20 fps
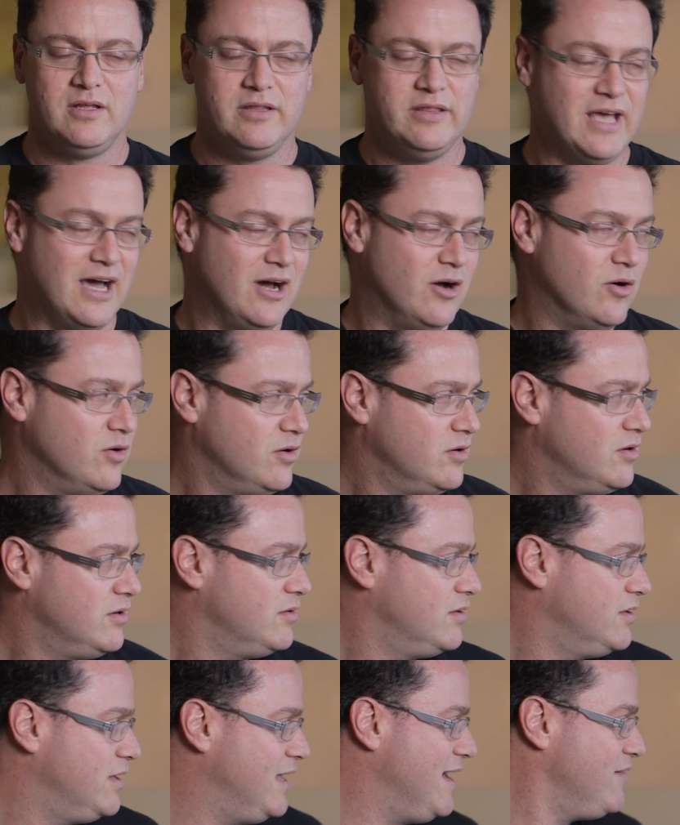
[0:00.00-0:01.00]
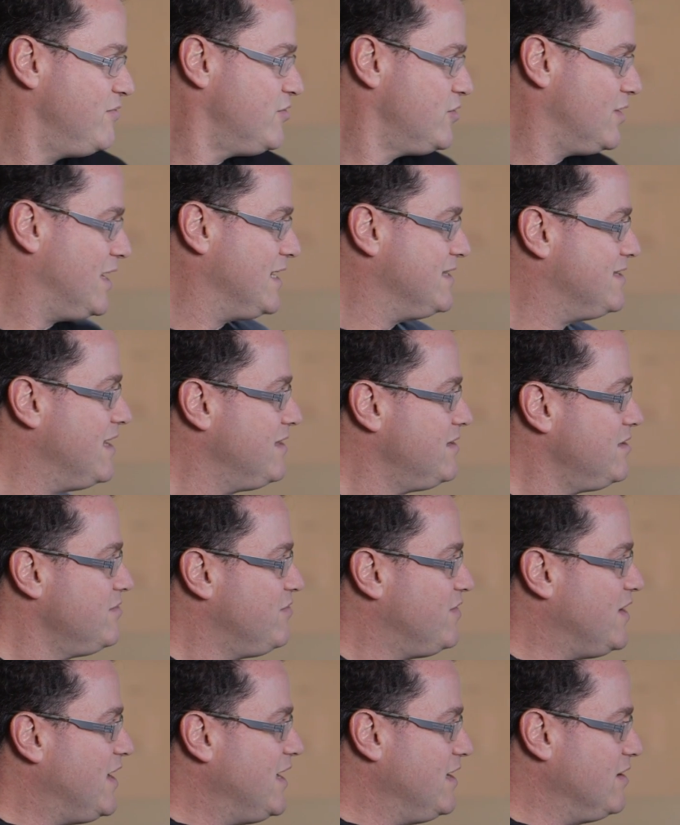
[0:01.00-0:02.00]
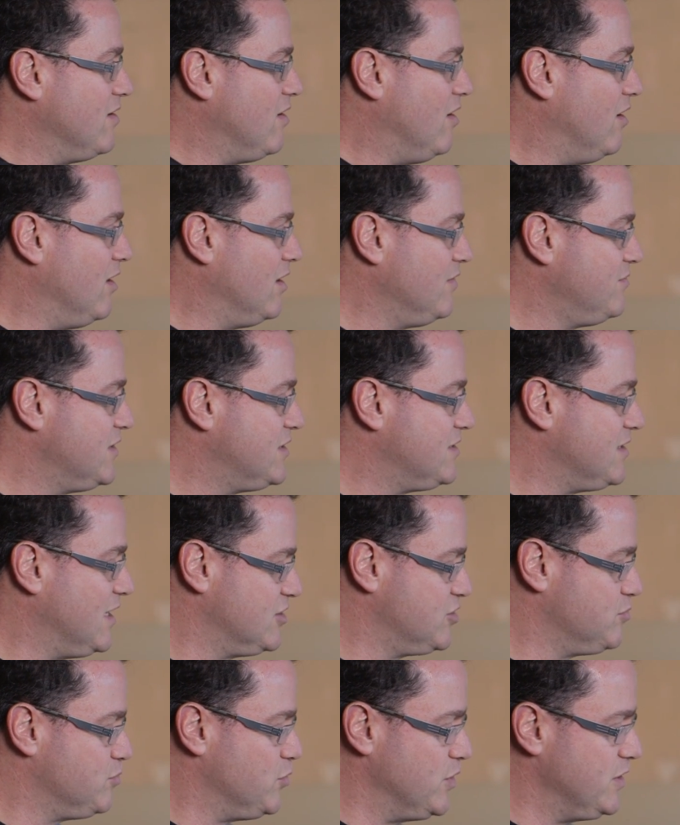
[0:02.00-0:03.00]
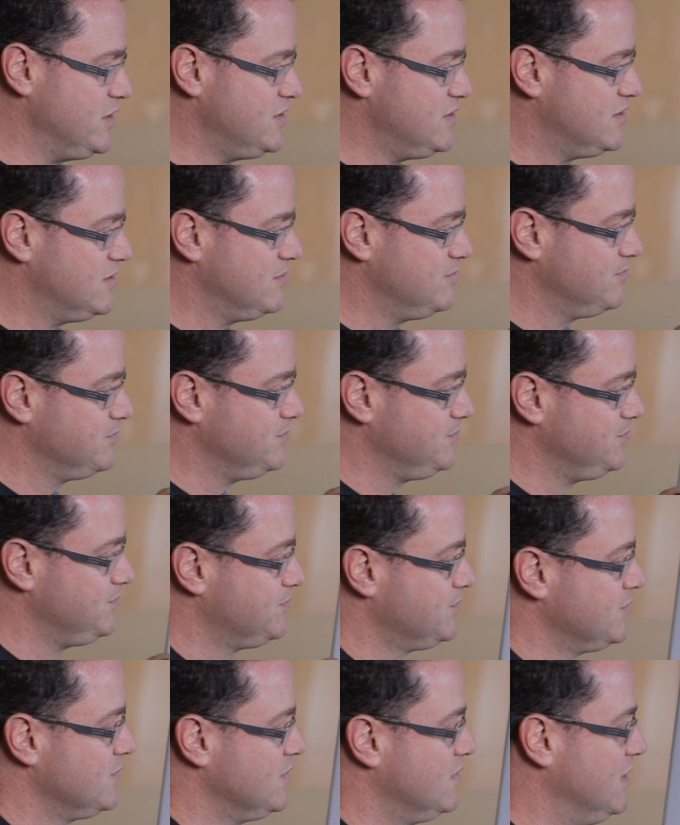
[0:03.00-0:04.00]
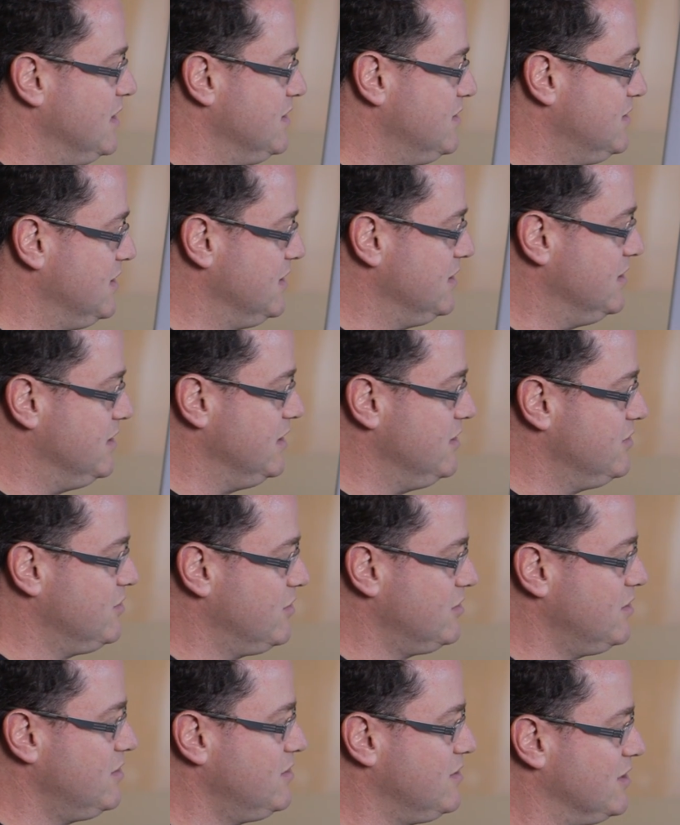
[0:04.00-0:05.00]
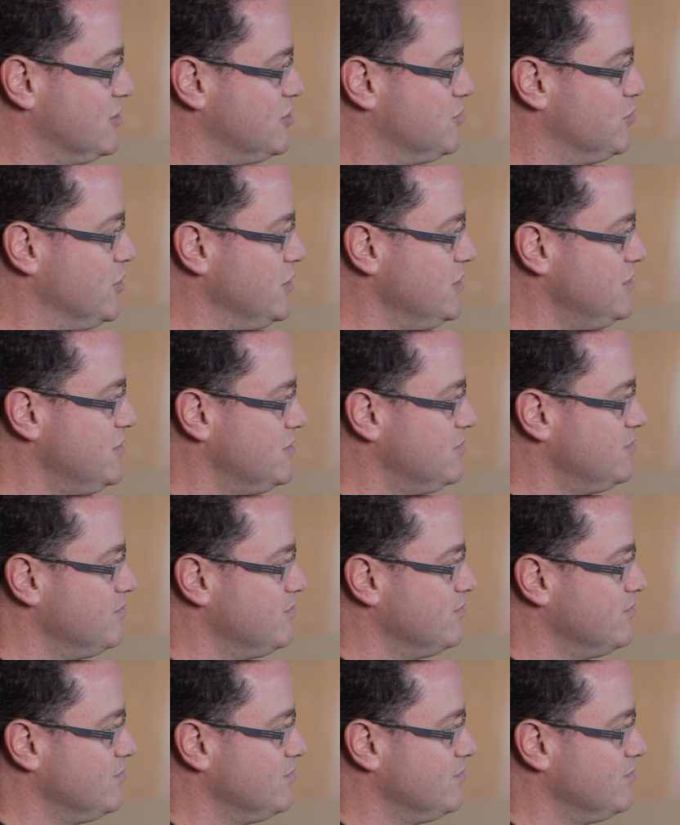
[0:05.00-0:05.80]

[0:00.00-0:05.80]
Now, after identifying all of the touchpoints, let's say these are the touchpoints,